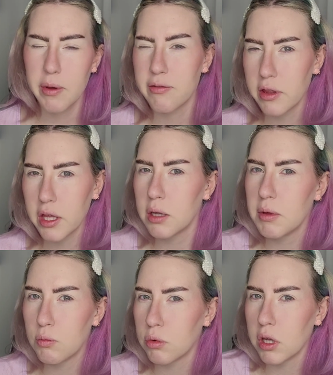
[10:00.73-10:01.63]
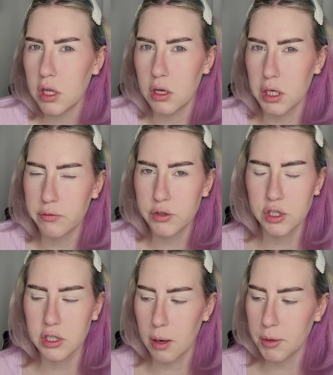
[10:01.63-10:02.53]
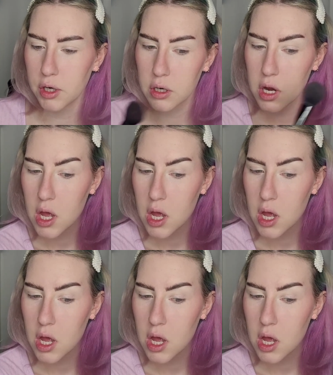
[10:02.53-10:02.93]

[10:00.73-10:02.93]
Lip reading: I feel like it'd be really good for summer.